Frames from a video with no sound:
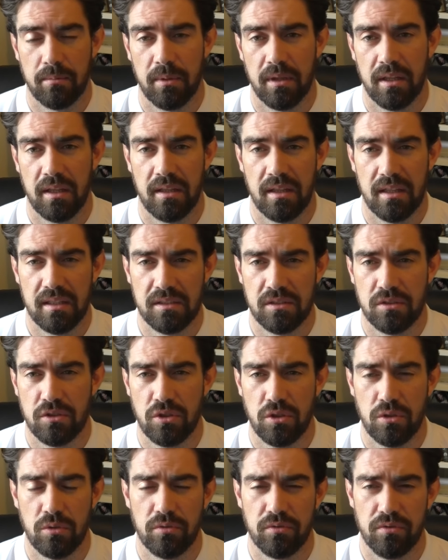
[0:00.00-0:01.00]
But then there's
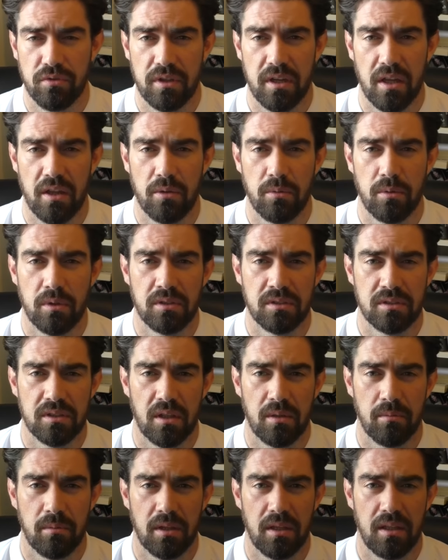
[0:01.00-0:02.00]
two or three other ones that
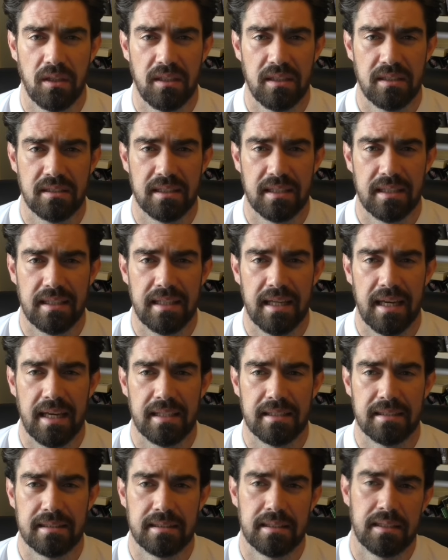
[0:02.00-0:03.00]
I'm going to need to
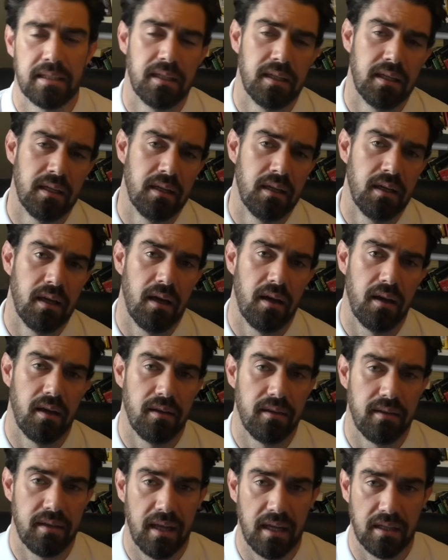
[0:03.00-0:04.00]
get
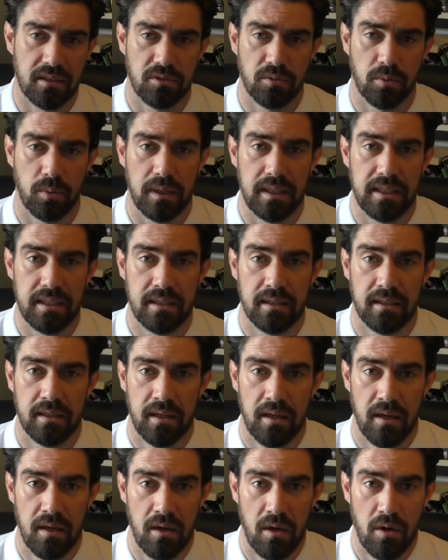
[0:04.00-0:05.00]
next week,
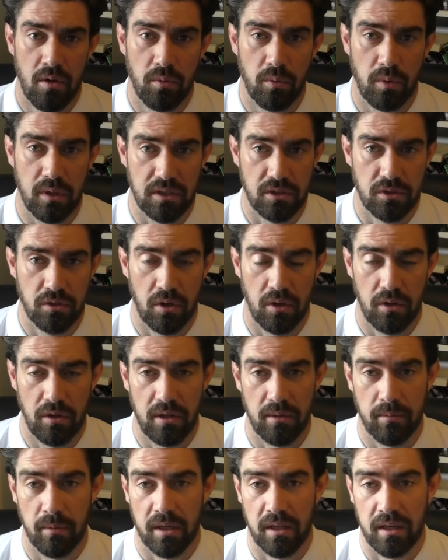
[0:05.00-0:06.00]
which not
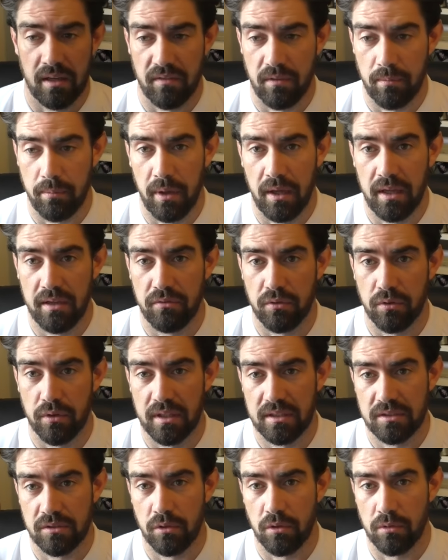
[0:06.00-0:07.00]
only am I going to have to pay for,
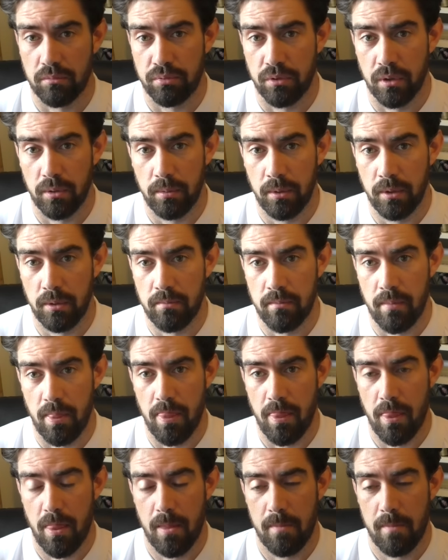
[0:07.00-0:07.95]
that's not the problem.